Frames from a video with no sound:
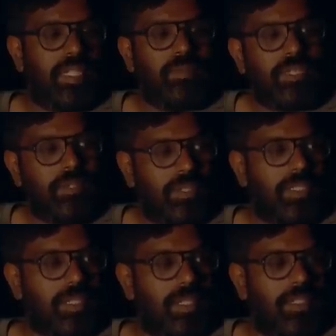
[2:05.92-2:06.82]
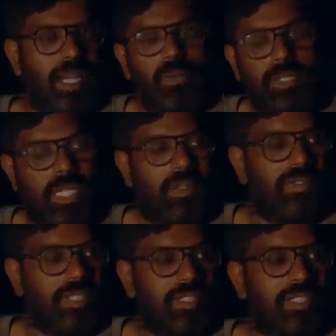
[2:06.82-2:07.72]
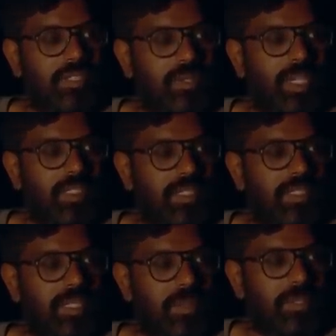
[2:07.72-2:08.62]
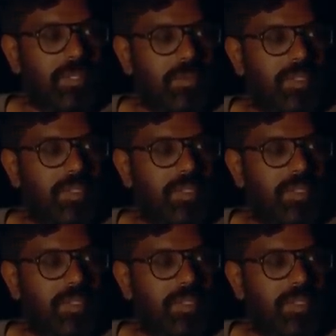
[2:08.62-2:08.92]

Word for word: and I was a crocodile, I would go over to the two twats that are sleeping on the